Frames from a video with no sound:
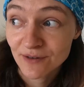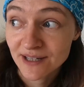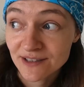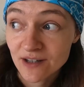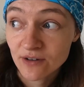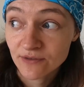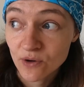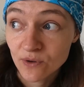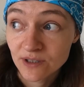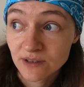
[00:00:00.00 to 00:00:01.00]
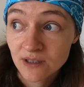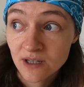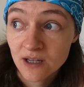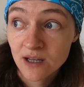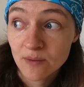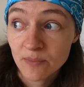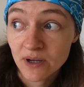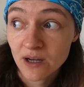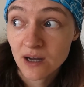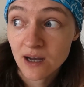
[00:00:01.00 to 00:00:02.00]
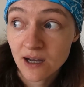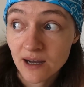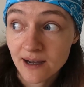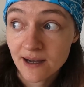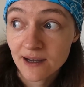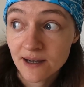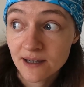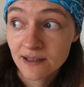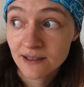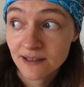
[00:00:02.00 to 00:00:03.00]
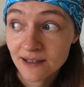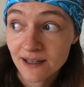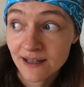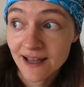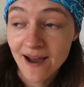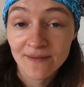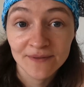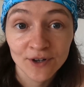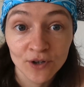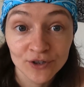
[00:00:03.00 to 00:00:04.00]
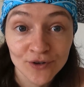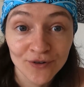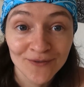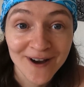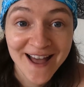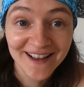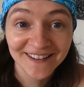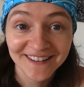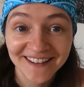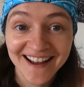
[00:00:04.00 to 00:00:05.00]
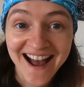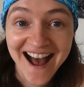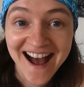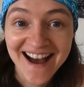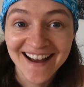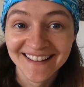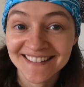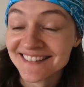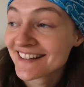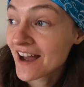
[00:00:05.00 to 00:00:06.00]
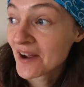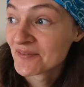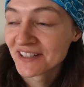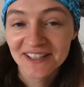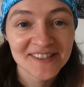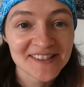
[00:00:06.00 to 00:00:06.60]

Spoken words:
quite tough going, but yeah, all is going well, and I'm really